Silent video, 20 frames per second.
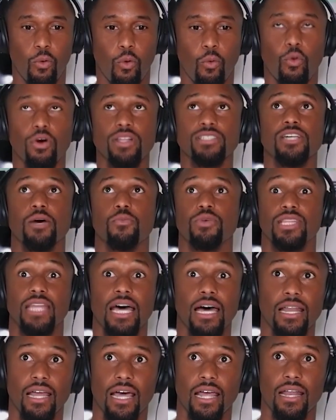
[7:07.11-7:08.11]
What's up with
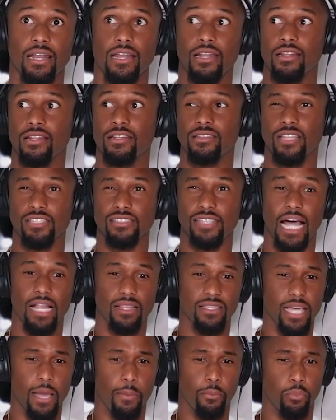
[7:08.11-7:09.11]
that? And does the
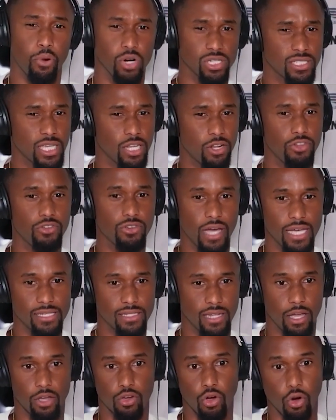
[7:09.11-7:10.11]
LTA push that on you
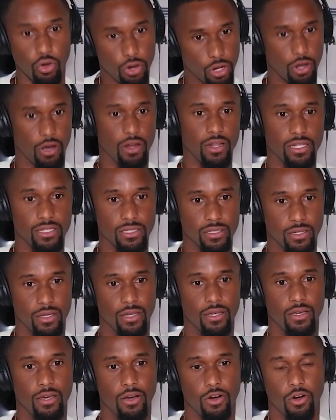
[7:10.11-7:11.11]
guys? Like go to college?
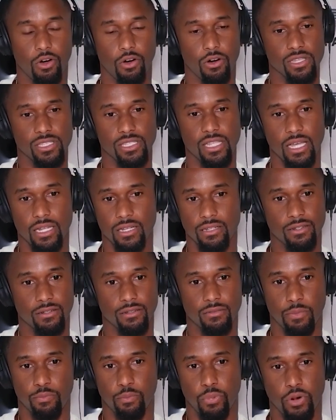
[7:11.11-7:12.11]
Or is that
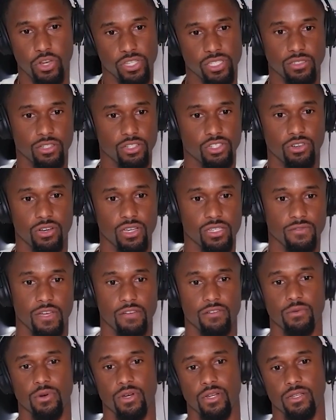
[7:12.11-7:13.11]
personal choice for
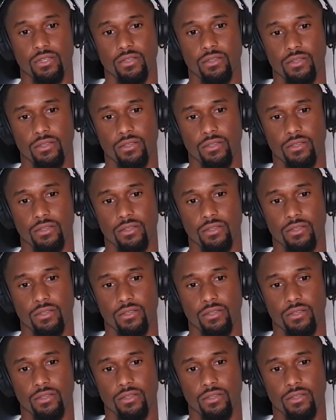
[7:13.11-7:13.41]
everybody?